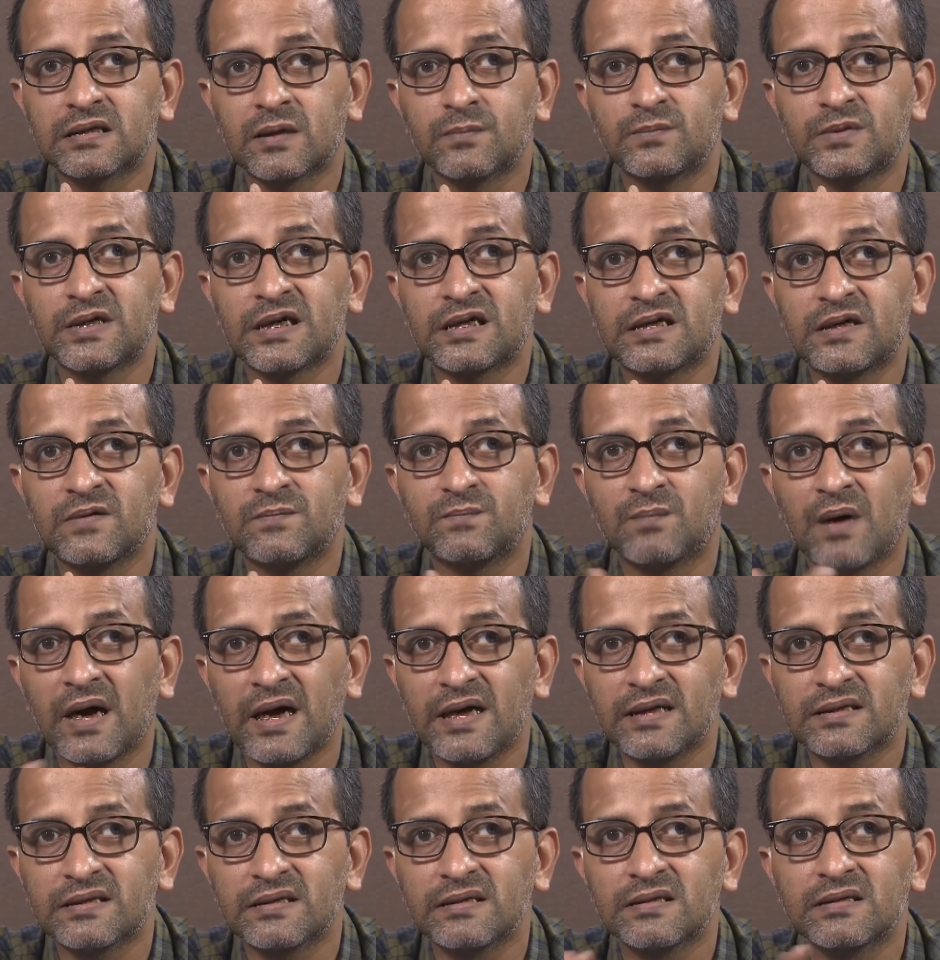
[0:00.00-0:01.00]
subjective
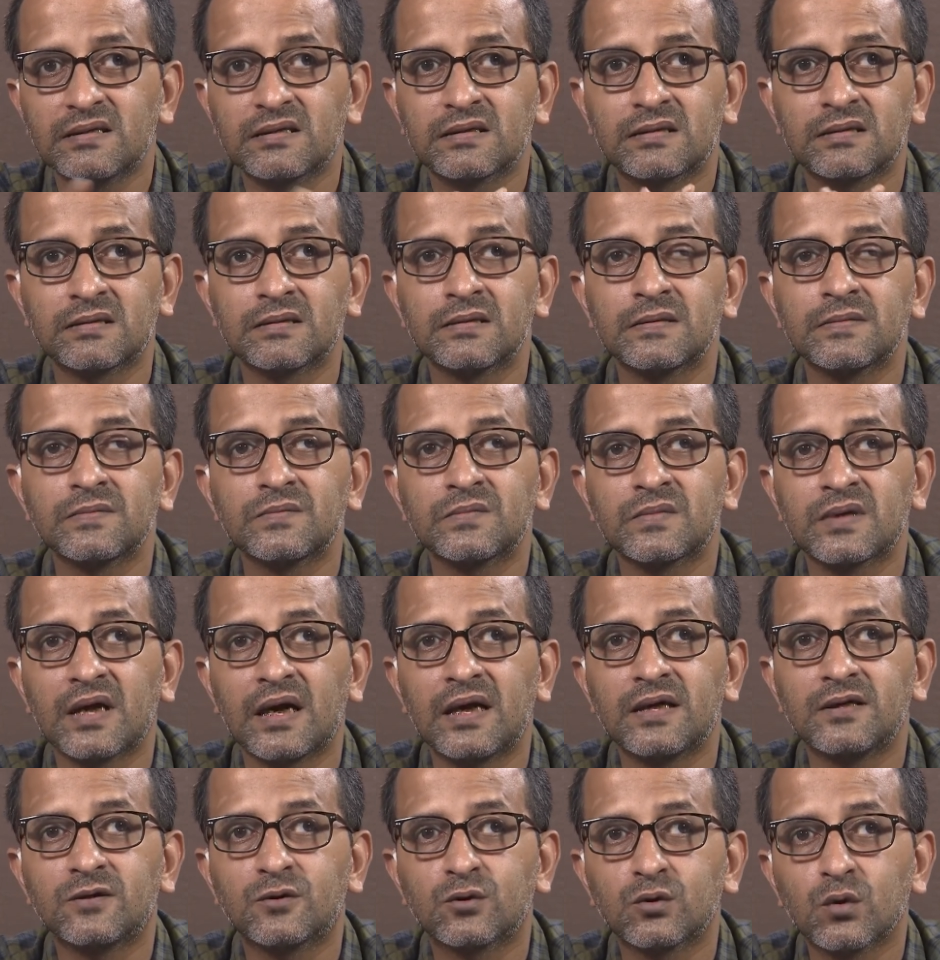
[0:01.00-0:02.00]
biases
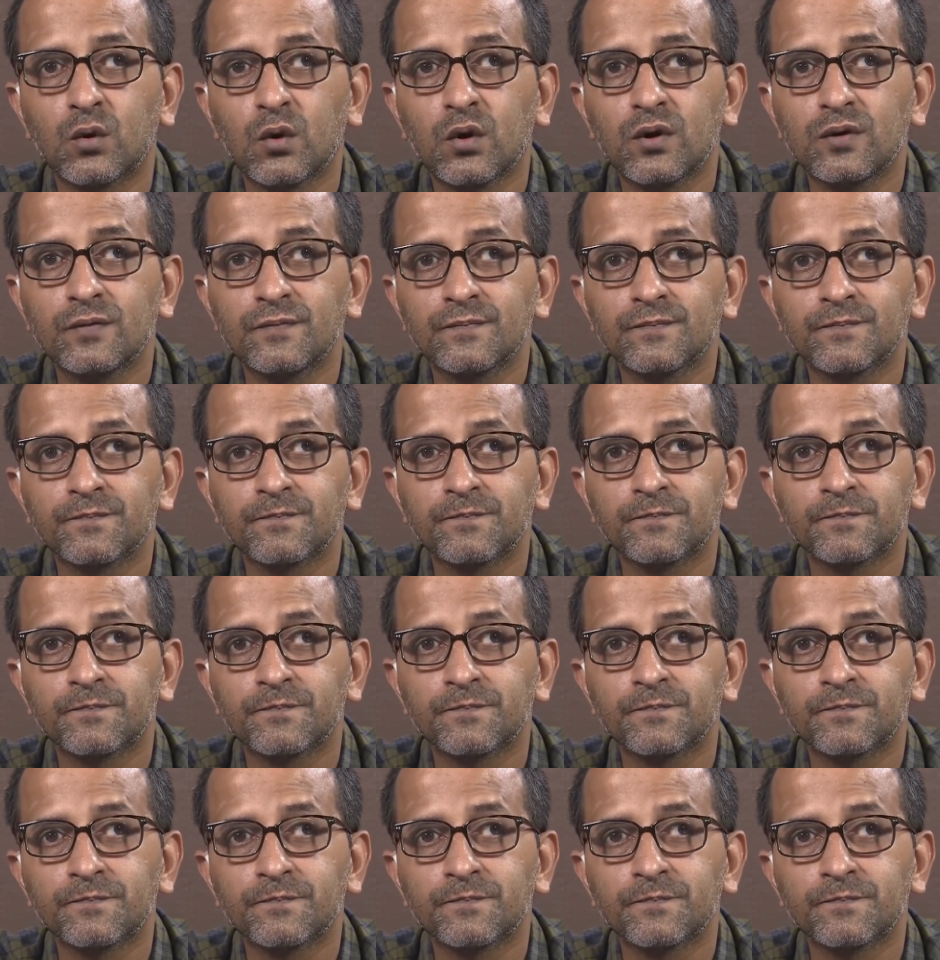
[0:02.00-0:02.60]
and so on,